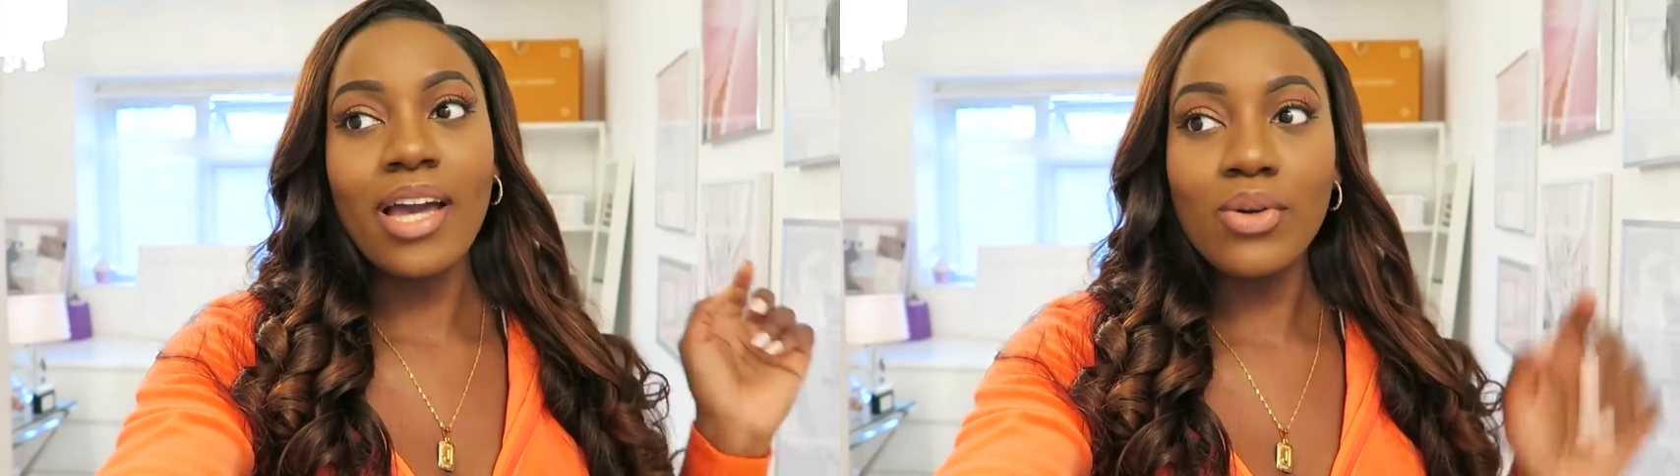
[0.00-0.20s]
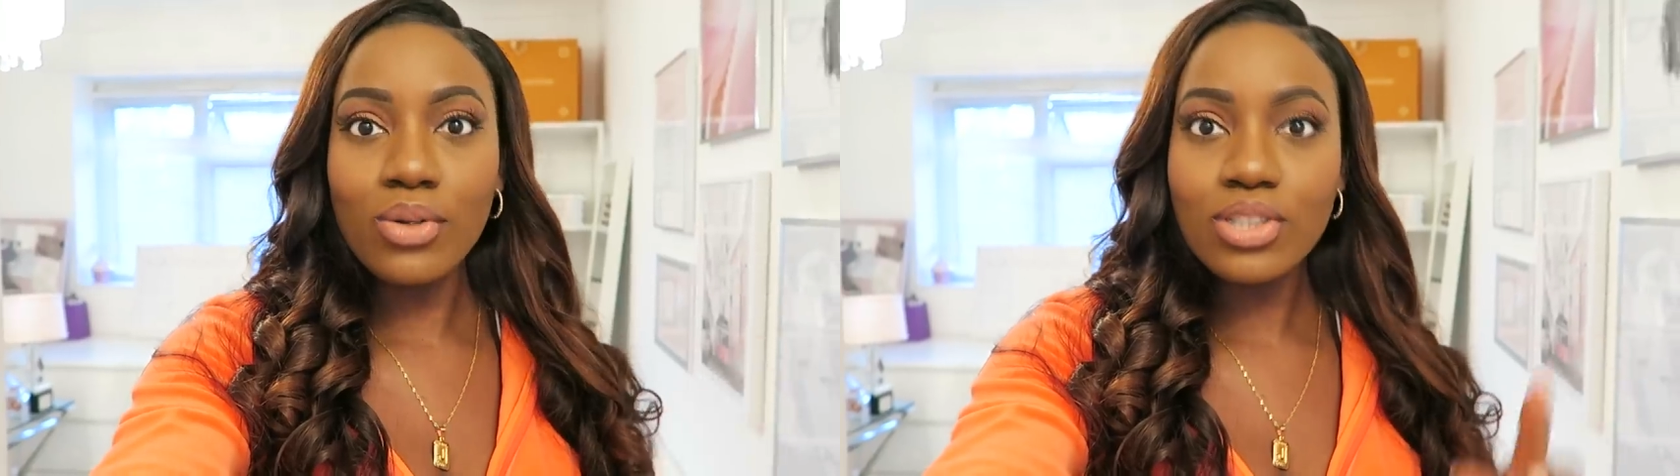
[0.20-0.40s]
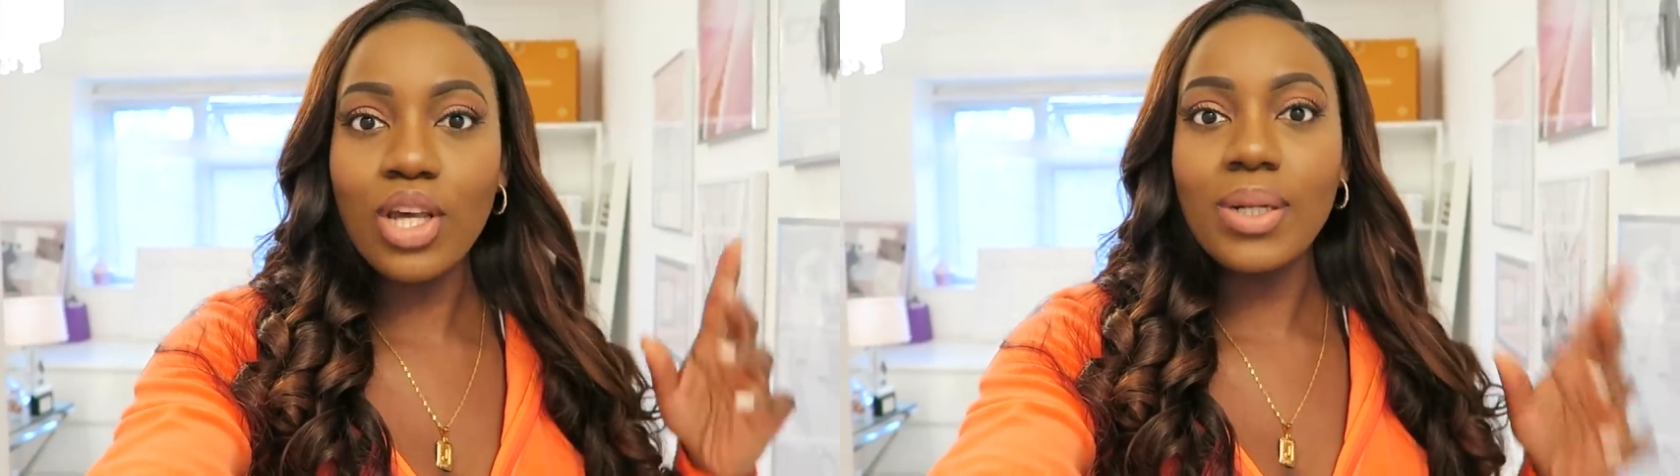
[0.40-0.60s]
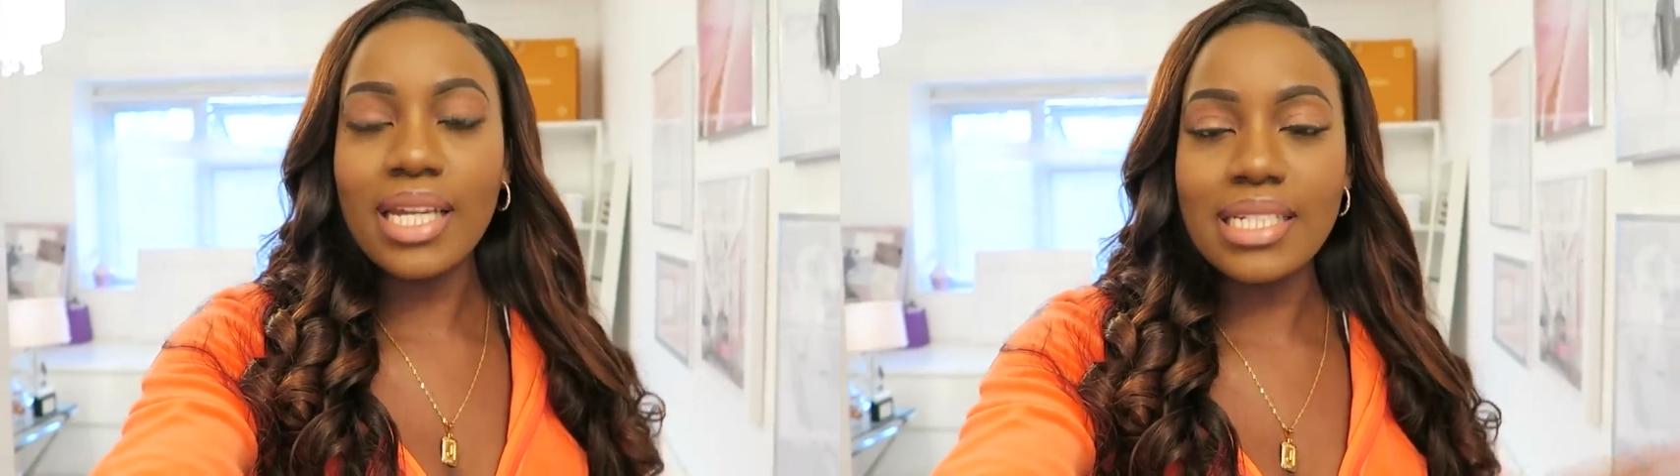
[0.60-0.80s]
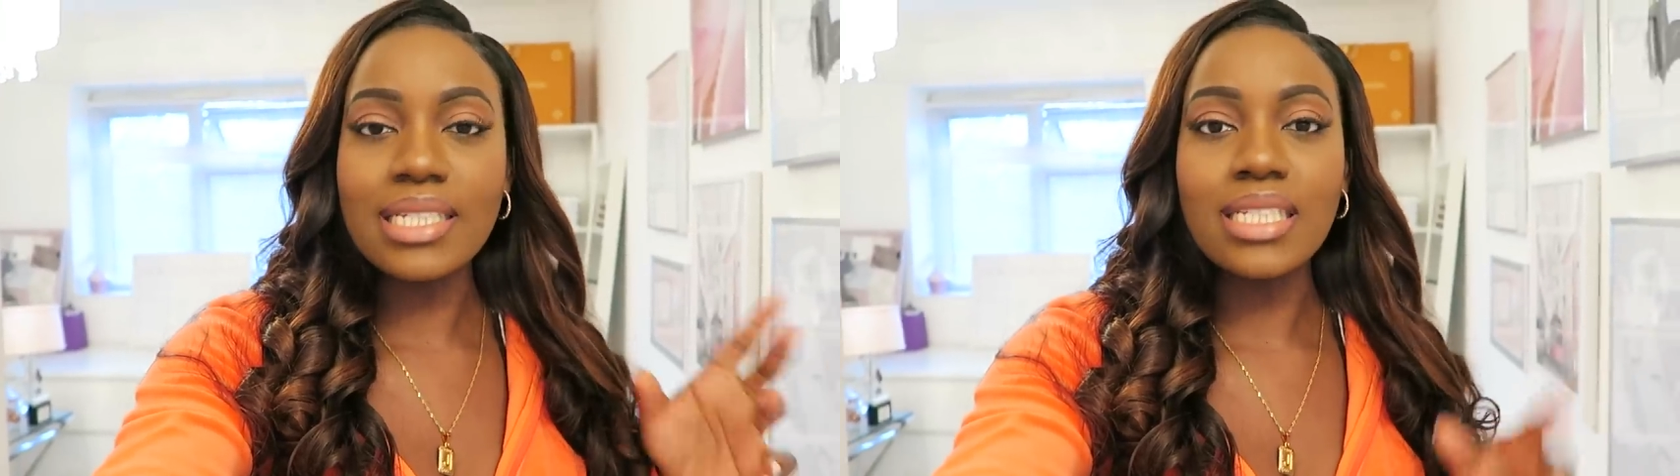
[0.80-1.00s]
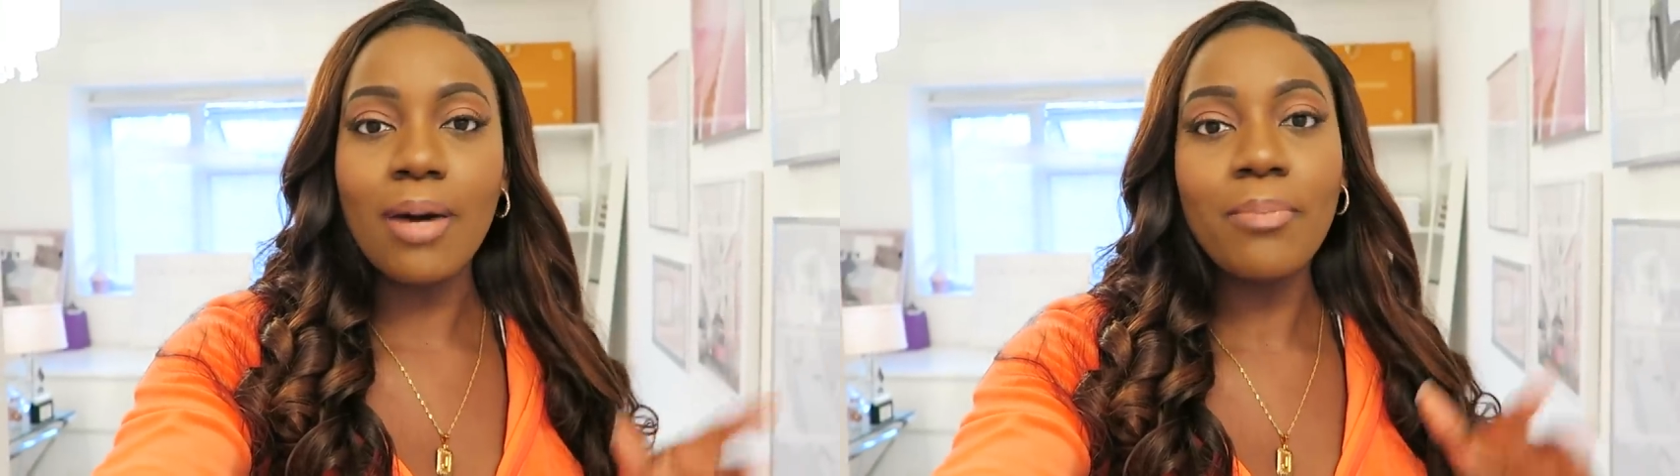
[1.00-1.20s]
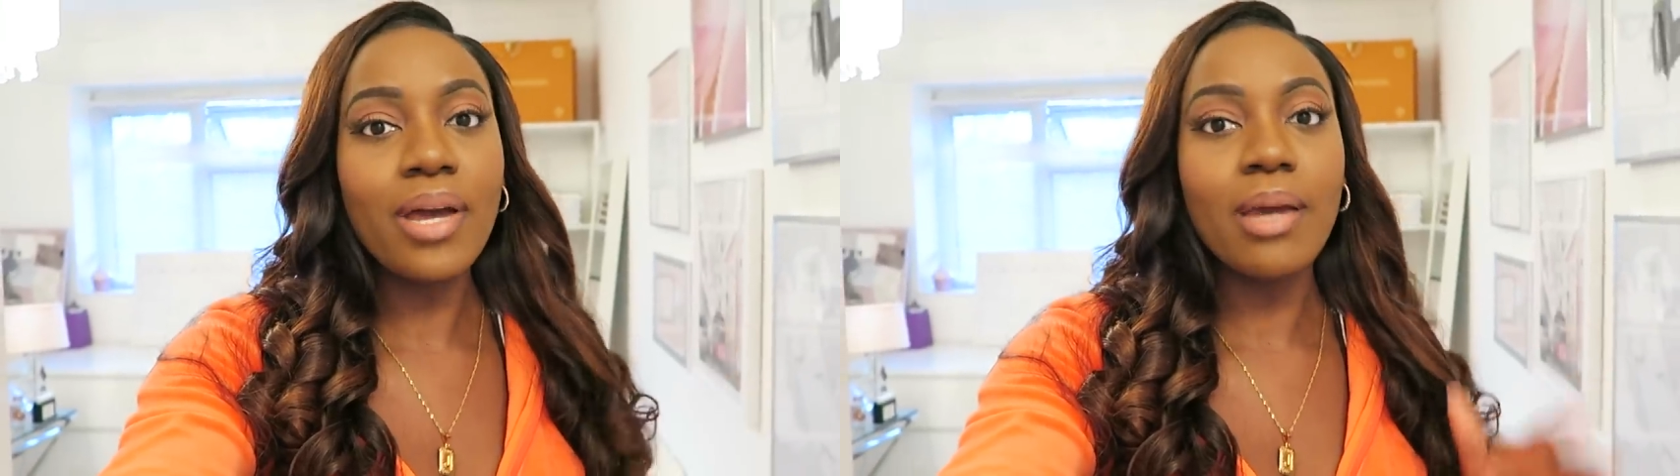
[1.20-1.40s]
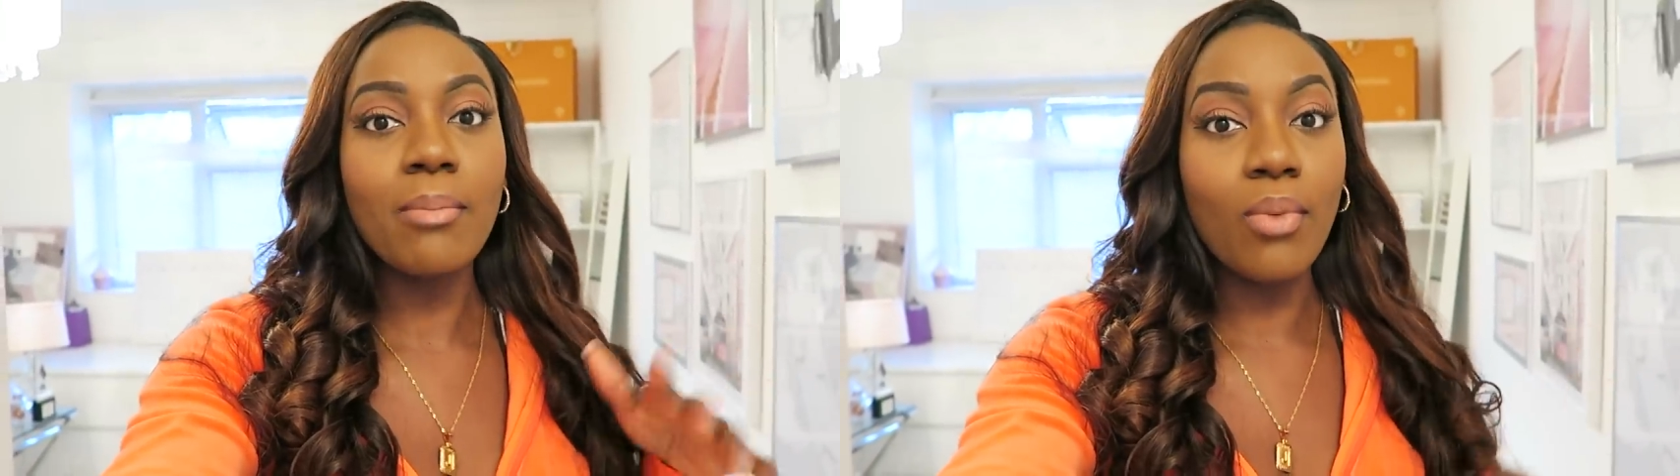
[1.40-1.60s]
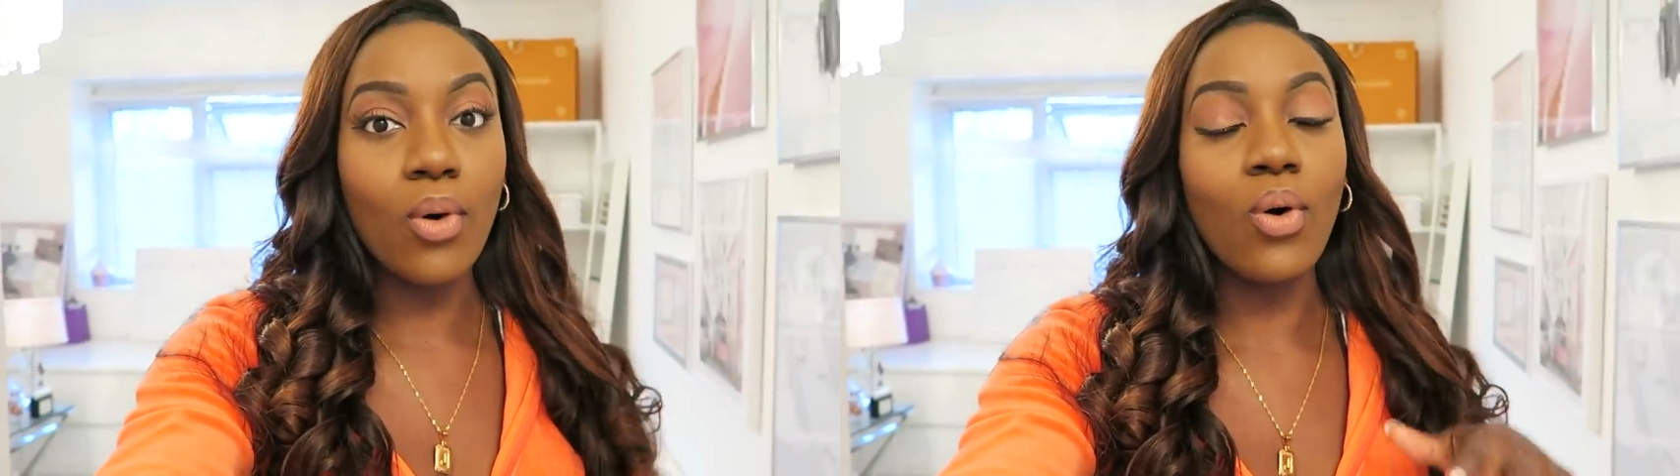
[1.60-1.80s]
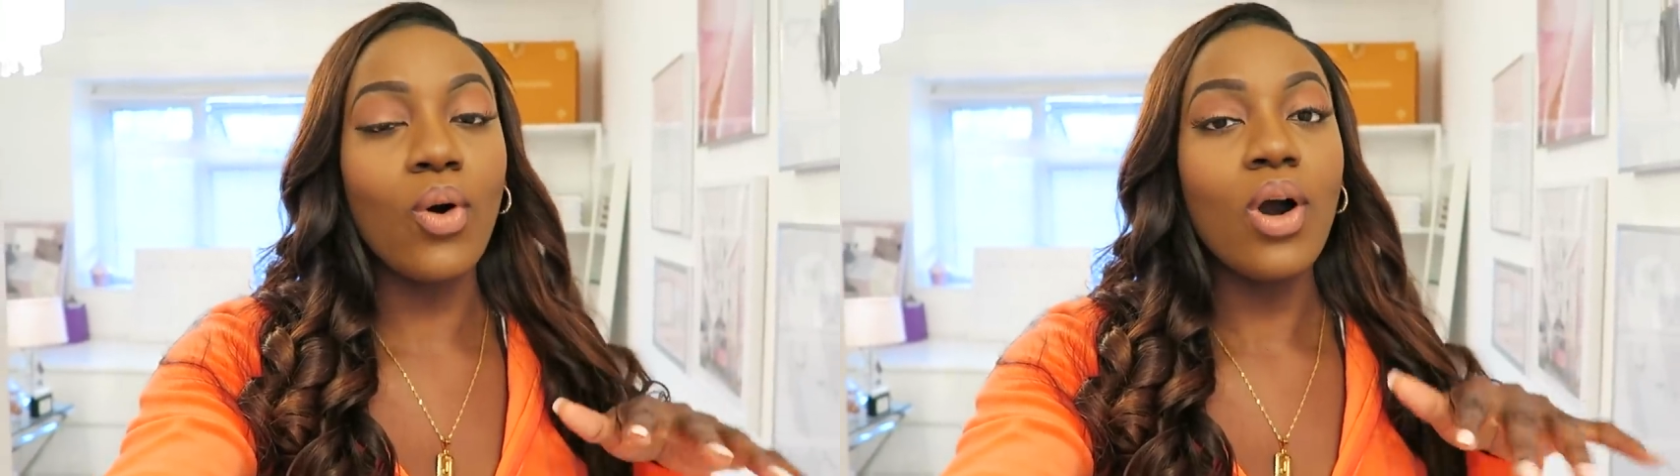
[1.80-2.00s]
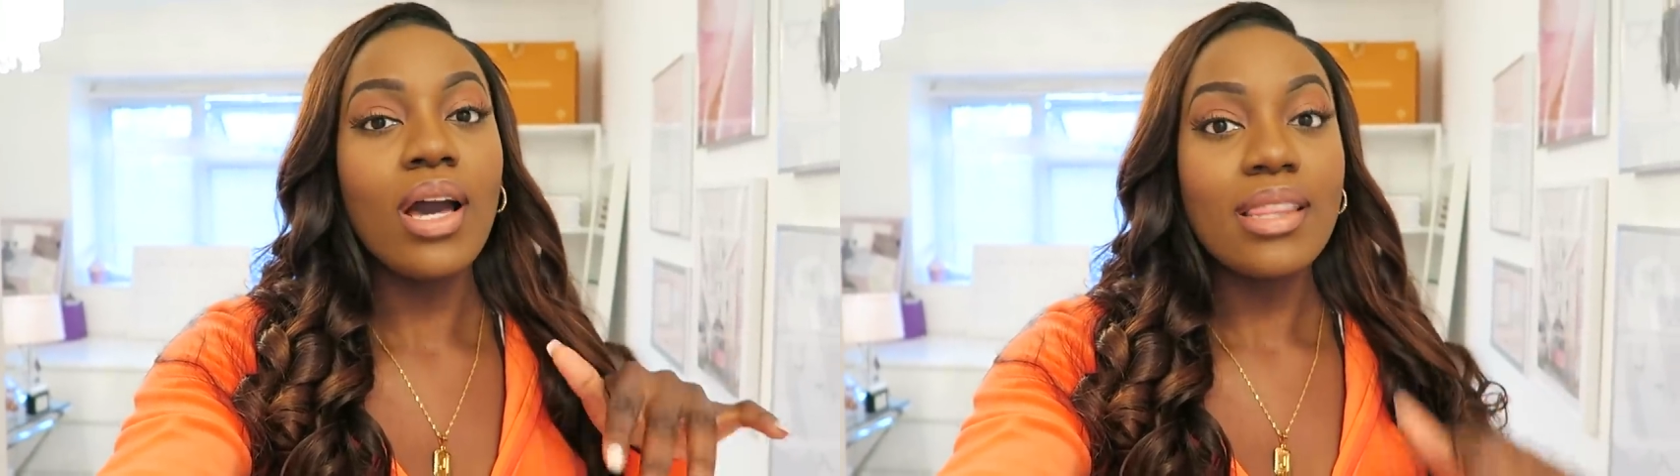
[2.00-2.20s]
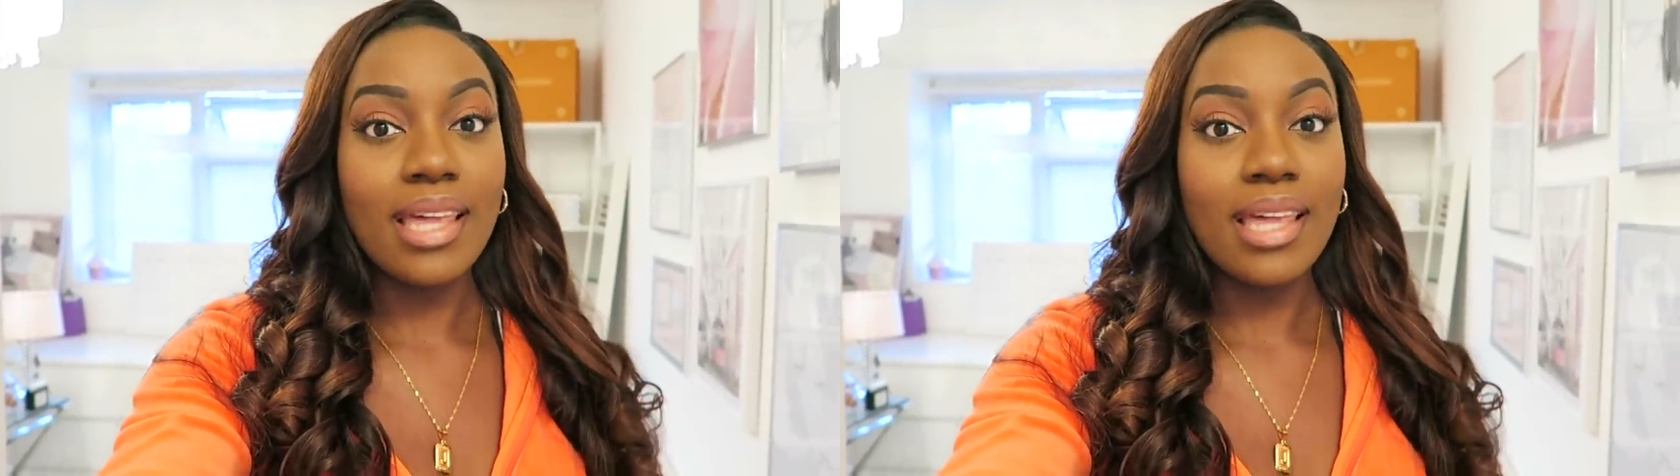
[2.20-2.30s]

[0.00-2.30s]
I also need to start putting more